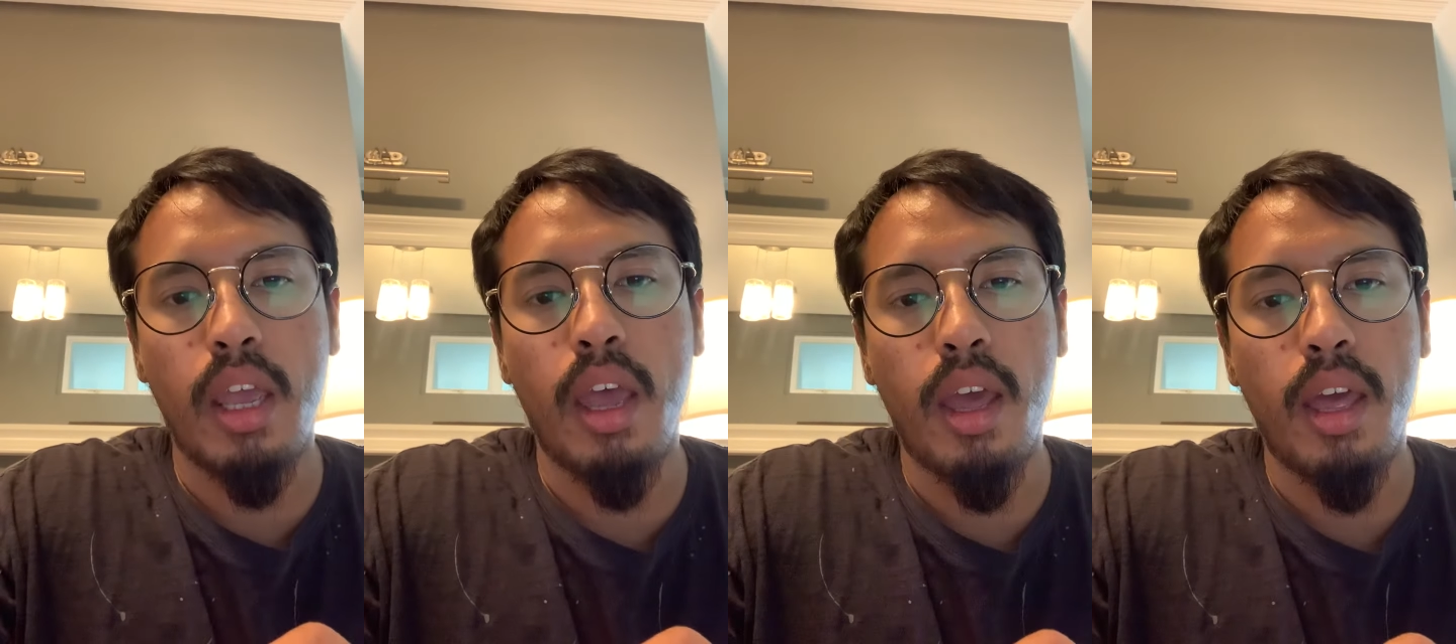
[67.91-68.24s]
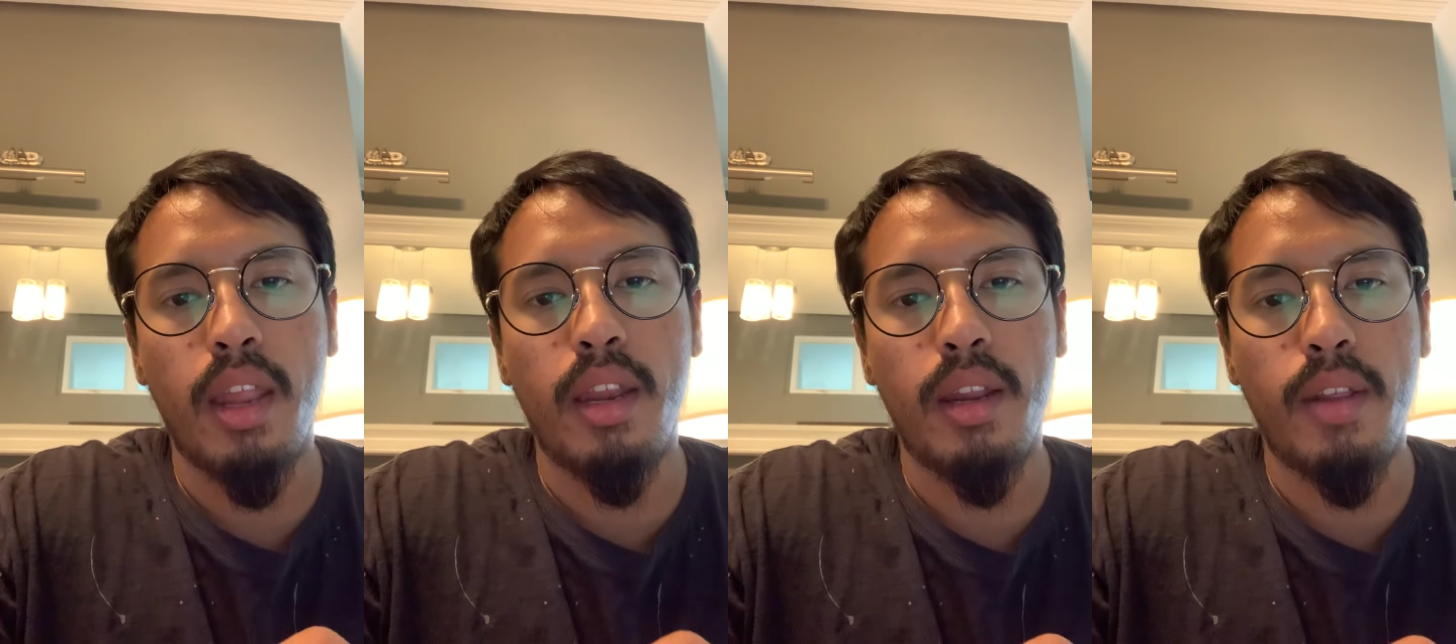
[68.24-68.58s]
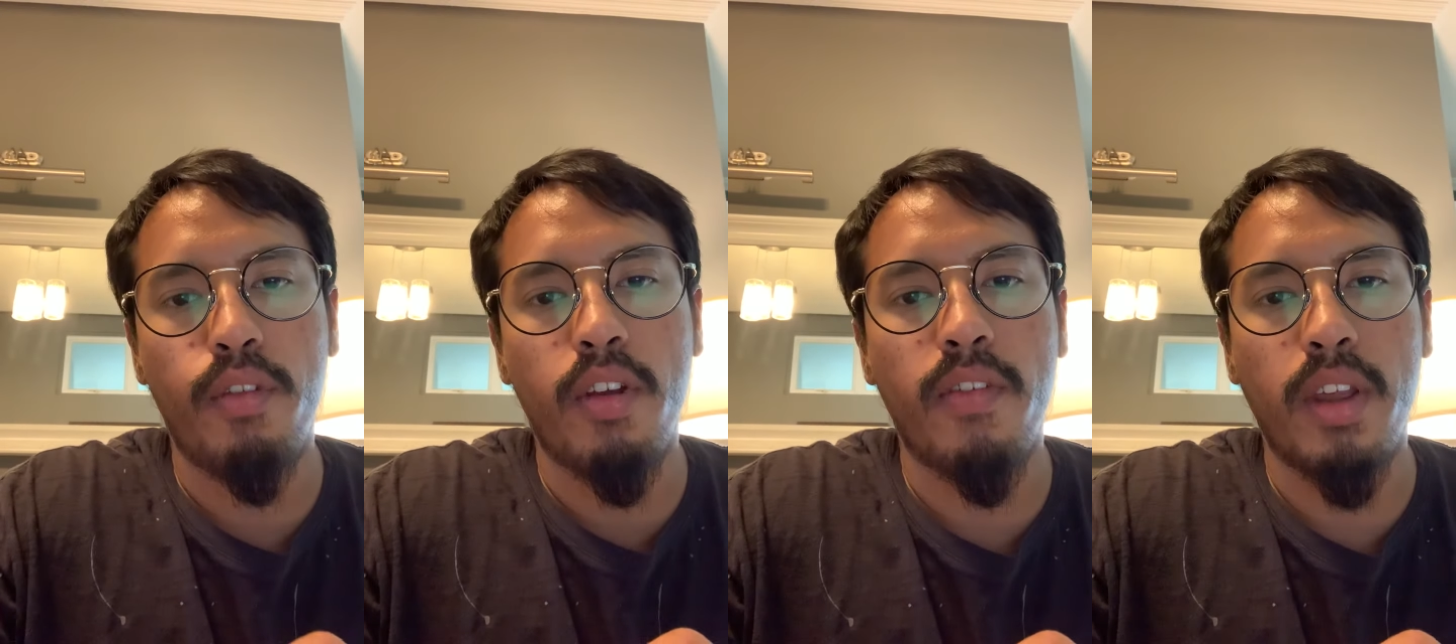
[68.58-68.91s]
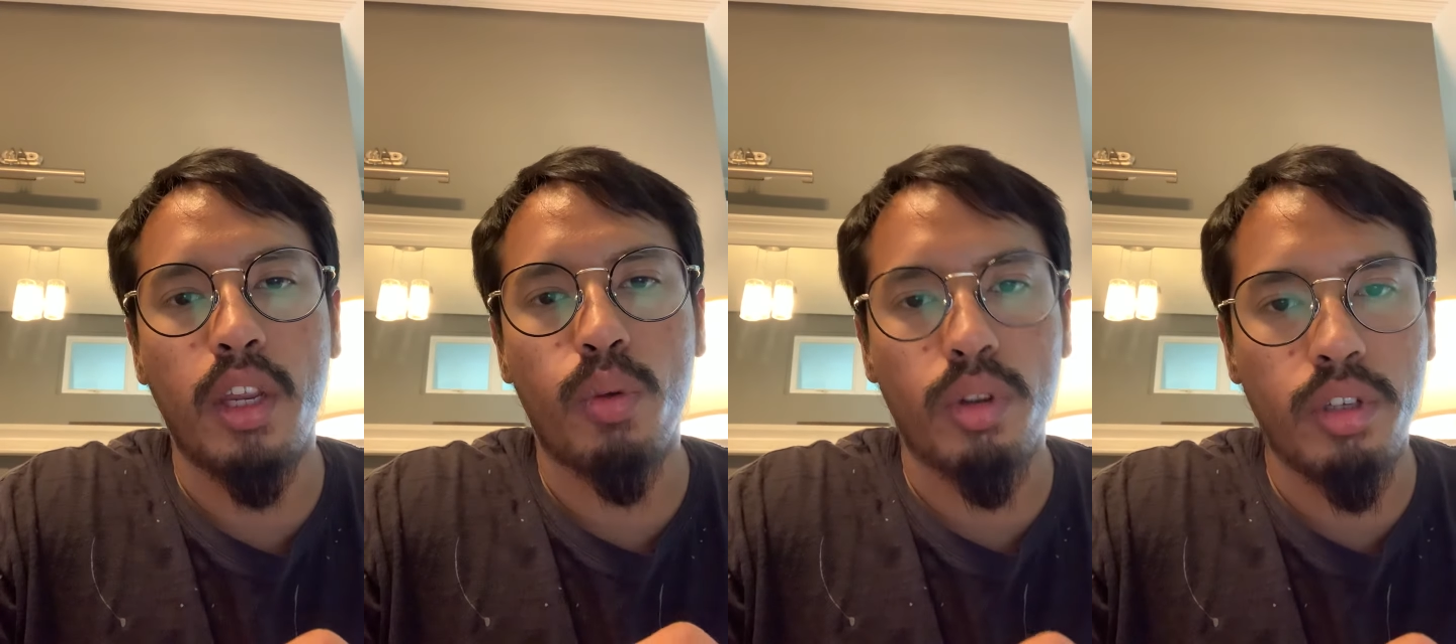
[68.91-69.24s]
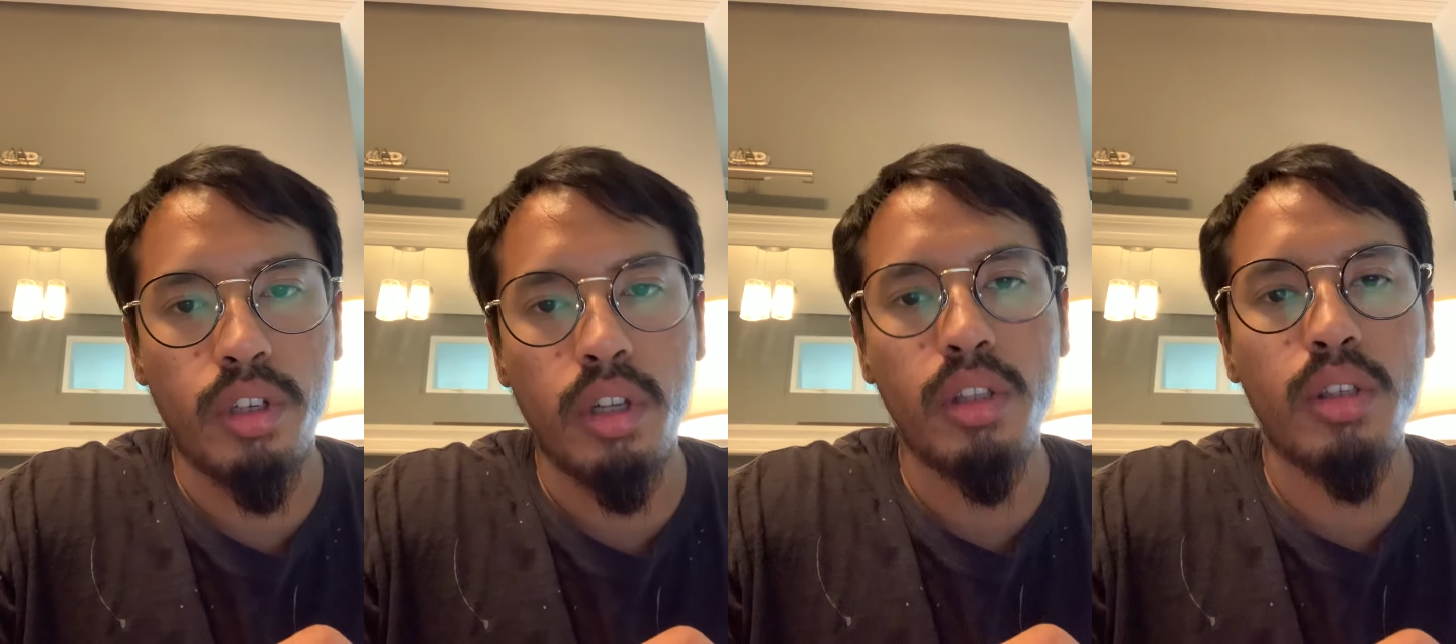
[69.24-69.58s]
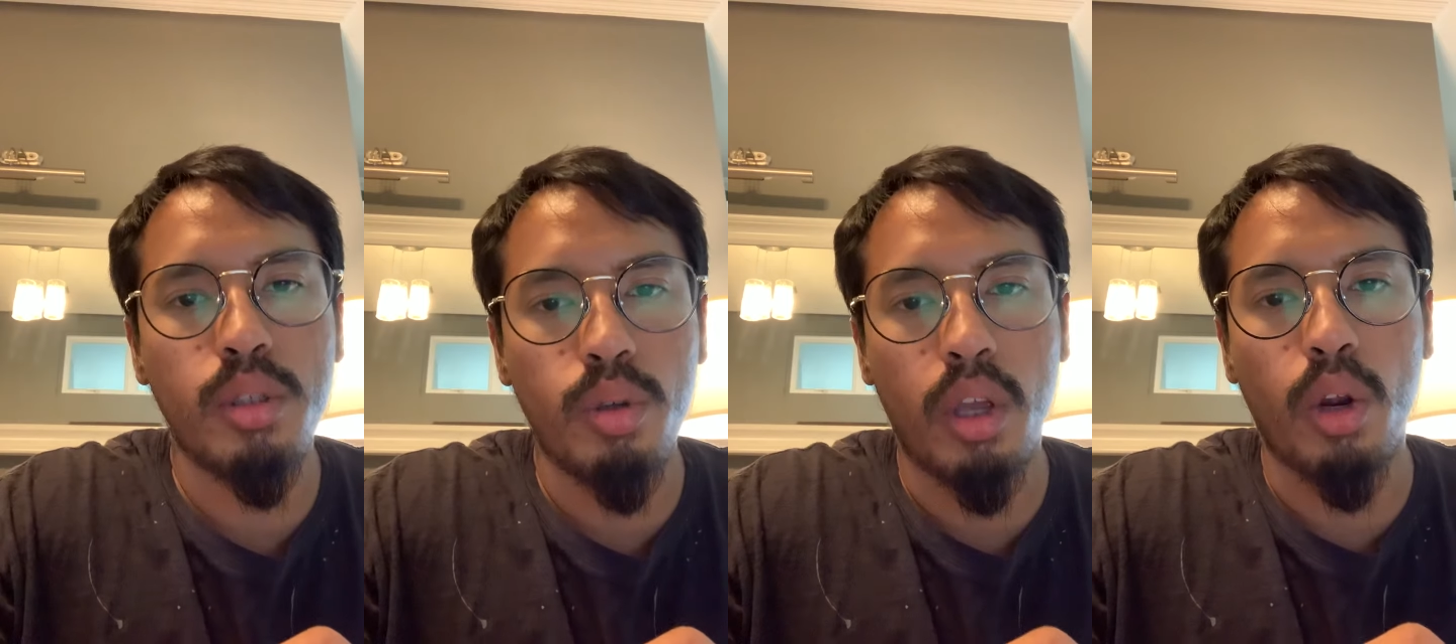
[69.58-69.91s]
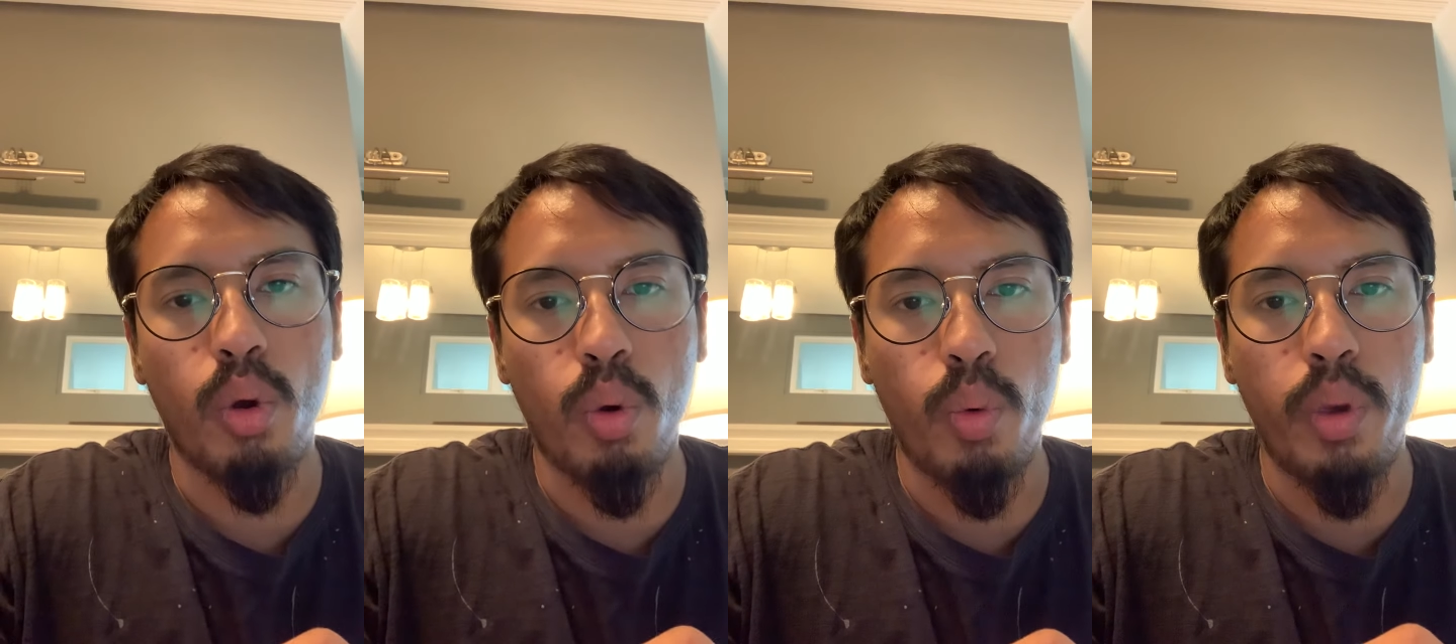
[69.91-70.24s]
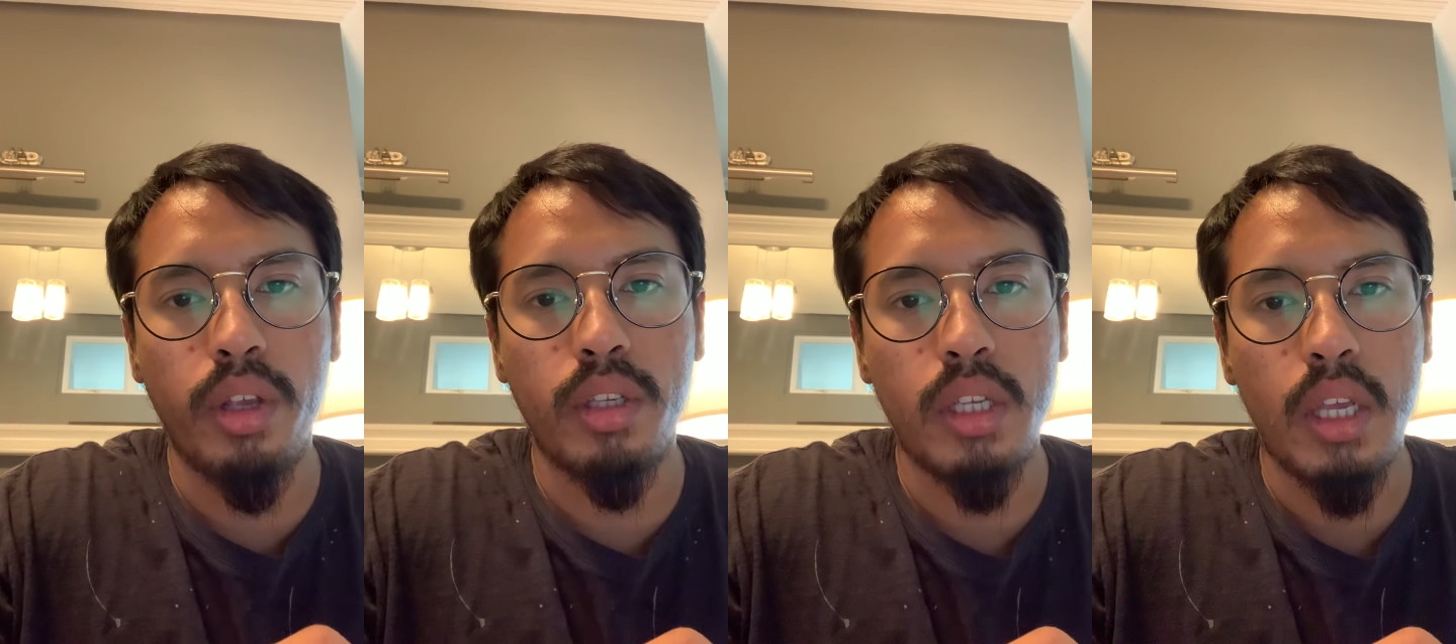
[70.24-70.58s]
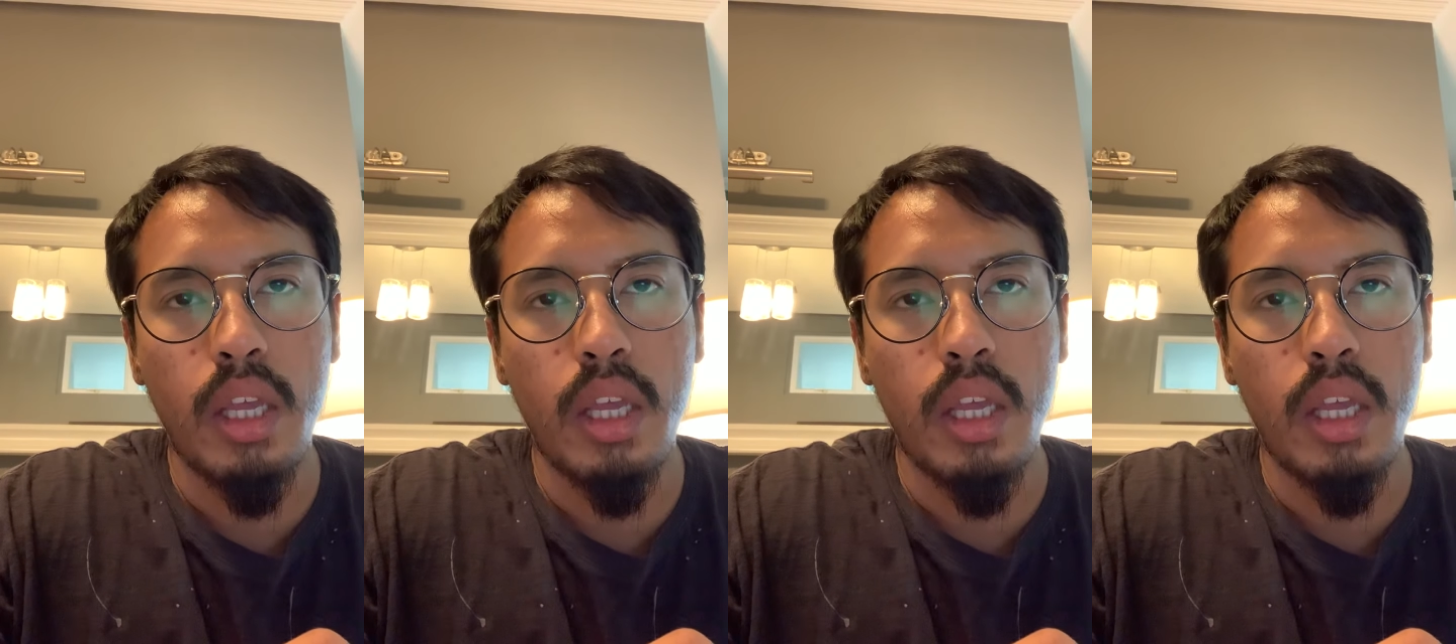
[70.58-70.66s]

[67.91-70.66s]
And if you have any questions, you can always